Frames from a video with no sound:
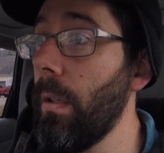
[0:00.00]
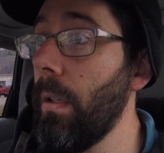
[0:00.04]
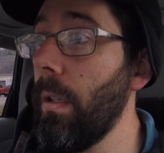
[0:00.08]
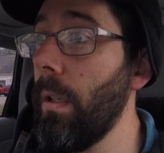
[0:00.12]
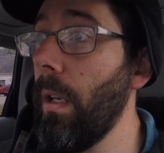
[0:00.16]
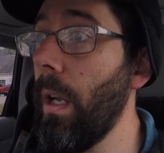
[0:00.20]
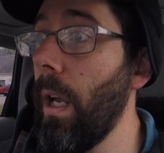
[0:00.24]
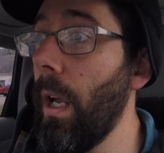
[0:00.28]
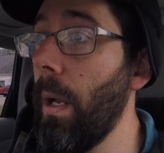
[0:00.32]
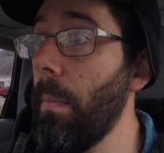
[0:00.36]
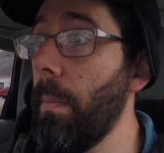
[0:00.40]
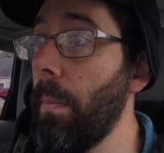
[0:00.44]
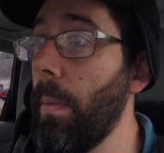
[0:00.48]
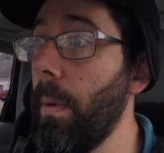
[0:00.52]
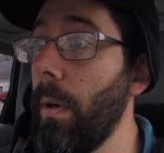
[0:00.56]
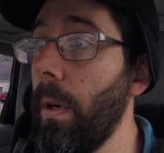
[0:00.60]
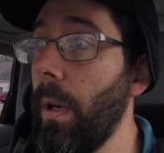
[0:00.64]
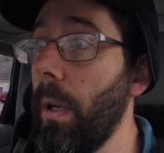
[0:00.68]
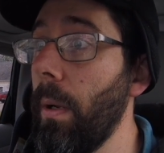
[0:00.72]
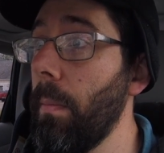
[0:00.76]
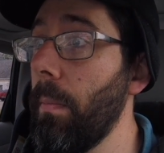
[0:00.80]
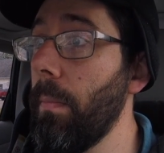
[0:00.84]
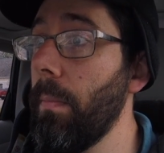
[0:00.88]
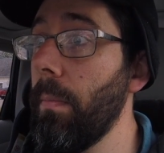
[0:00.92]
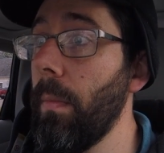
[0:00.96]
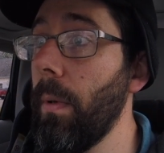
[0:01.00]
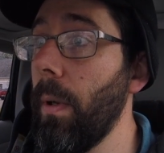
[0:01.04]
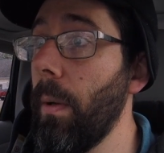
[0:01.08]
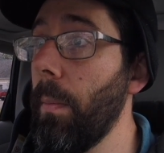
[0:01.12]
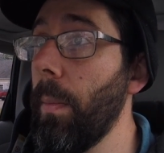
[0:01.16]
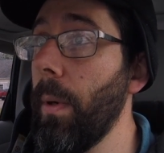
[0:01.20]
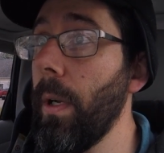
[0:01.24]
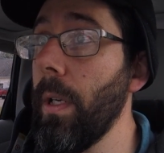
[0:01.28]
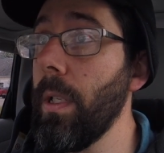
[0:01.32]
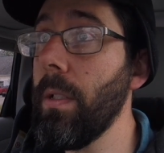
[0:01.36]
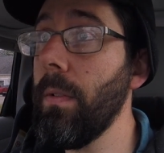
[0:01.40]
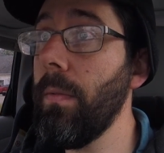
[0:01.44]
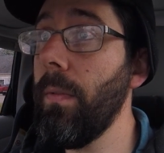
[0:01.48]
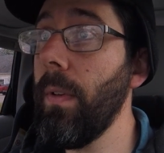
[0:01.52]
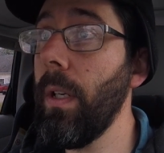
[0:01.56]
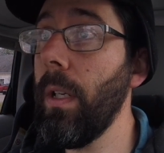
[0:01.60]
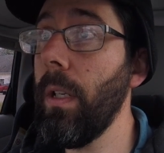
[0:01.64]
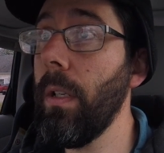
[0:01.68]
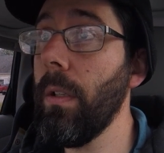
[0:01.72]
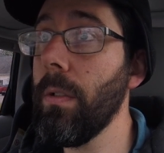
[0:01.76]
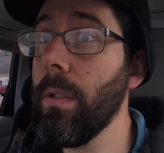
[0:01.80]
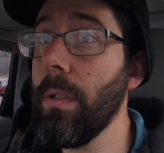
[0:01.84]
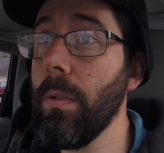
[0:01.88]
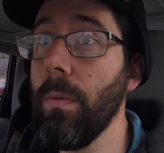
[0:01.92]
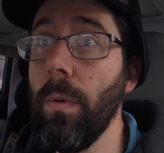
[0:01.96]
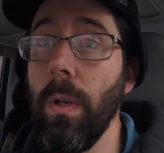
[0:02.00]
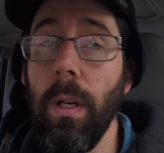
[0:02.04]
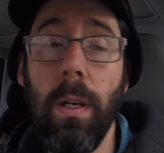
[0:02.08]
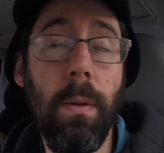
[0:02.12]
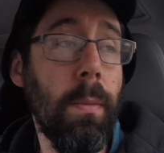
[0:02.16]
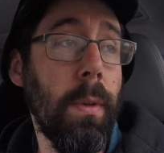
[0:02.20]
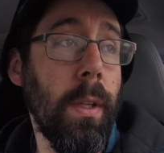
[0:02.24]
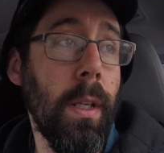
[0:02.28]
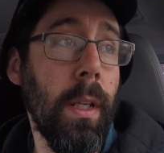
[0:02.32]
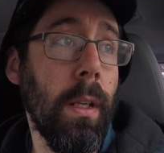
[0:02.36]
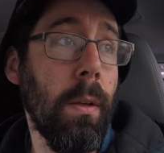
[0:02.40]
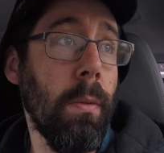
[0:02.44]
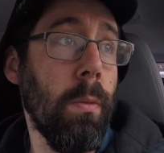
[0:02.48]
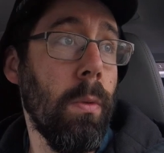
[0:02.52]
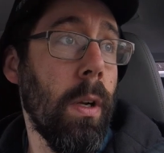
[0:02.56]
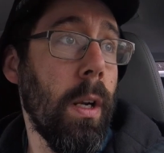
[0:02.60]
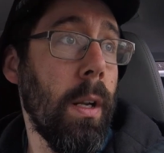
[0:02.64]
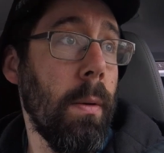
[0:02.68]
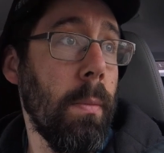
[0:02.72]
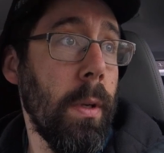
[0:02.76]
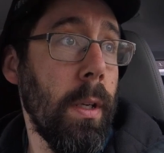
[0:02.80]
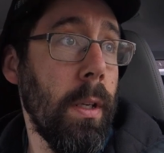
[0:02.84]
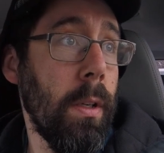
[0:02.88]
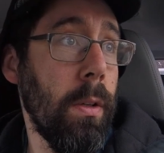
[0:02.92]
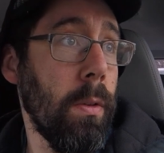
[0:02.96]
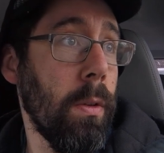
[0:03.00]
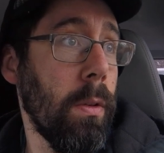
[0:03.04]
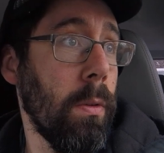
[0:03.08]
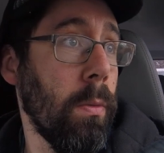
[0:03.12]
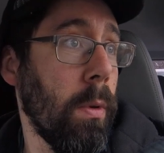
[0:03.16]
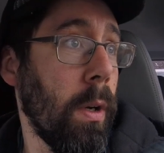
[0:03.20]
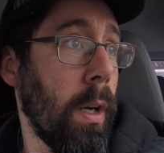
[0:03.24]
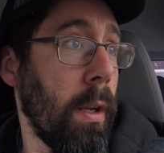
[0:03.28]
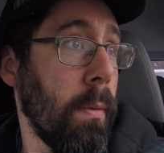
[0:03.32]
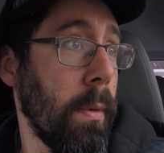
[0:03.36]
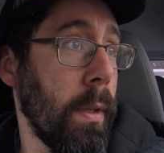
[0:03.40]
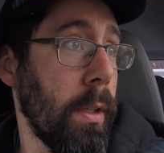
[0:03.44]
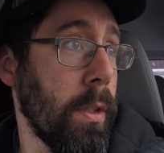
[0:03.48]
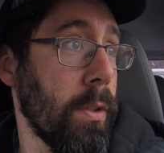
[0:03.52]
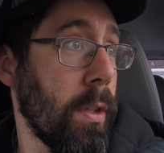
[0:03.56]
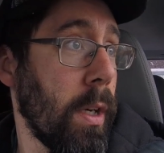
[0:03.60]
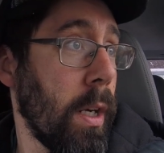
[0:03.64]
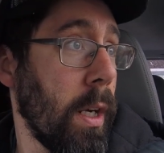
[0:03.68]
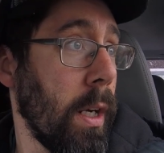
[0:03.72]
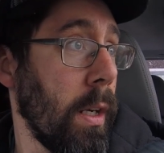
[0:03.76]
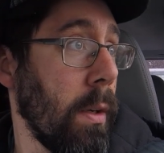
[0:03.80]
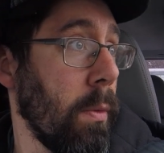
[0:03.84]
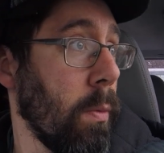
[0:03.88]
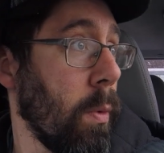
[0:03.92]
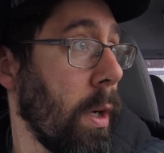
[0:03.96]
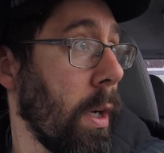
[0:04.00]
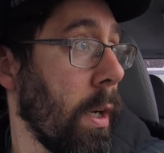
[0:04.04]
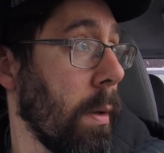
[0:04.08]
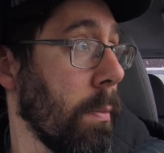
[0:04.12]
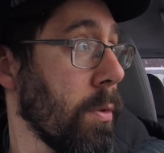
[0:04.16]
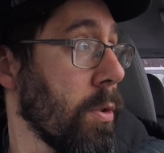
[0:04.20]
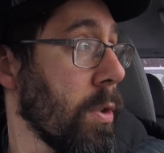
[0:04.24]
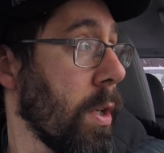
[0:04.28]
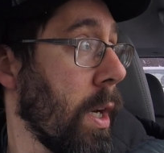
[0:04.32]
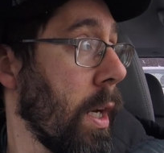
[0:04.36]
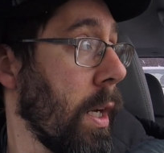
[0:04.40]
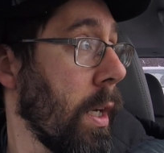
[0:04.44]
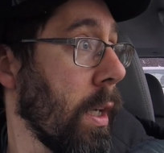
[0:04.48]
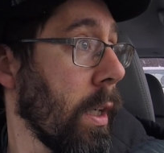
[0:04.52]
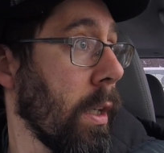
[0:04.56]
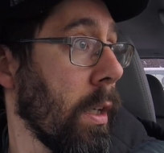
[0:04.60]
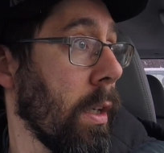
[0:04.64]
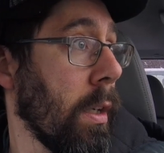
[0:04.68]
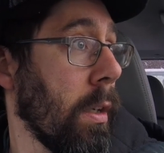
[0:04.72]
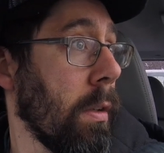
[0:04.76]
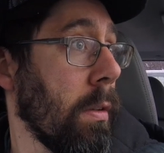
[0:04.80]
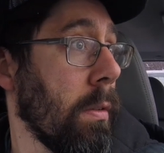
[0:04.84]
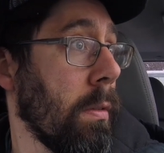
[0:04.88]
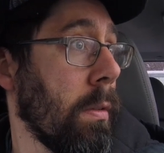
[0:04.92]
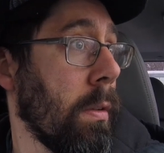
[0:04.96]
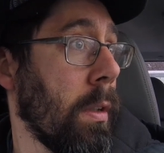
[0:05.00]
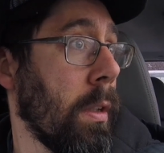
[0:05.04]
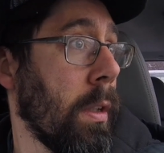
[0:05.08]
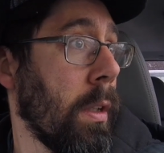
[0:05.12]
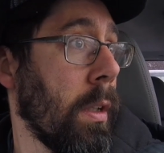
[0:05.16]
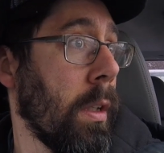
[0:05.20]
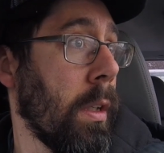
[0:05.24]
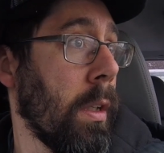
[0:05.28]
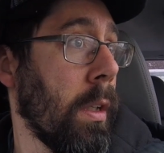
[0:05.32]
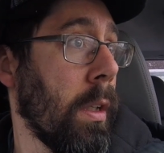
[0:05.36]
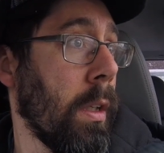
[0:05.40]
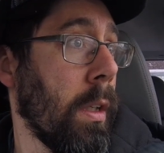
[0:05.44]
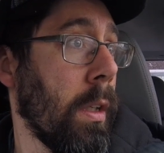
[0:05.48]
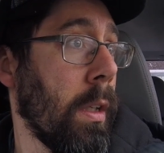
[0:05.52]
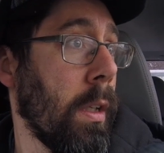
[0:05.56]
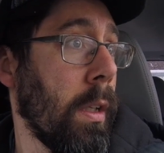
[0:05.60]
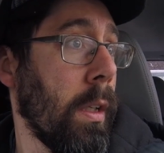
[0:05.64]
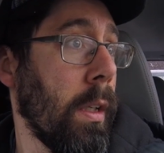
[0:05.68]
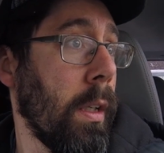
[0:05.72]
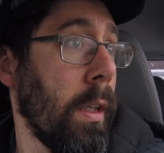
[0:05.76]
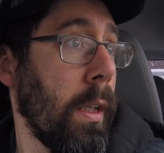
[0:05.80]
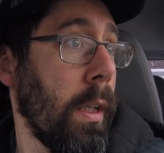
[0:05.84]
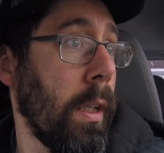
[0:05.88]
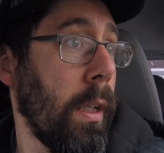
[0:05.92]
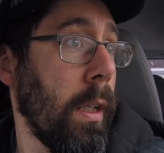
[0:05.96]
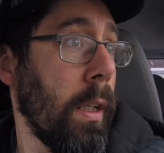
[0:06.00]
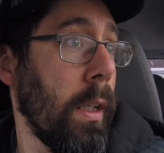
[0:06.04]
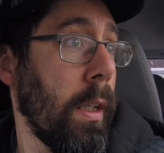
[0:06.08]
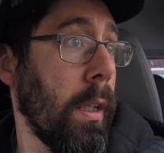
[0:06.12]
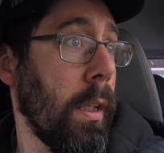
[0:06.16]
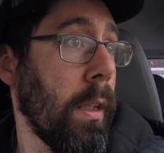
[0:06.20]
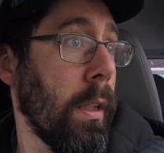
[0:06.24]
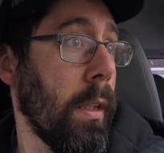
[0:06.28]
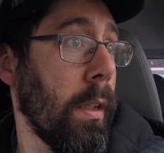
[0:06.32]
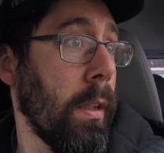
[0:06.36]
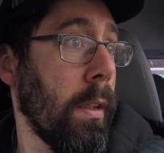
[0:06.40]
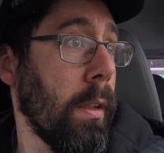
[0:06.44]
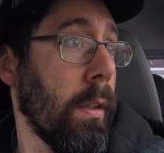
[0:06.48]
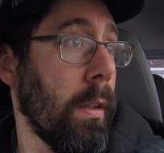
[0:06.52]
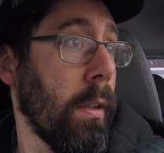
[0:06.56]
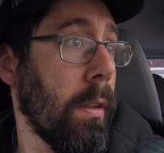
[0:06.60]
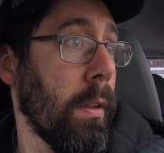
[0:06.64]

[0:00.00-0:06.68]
I put up a bunch of videos of what I'm thinking, what I've been doing, what I've been trying, where I'm trying to go, and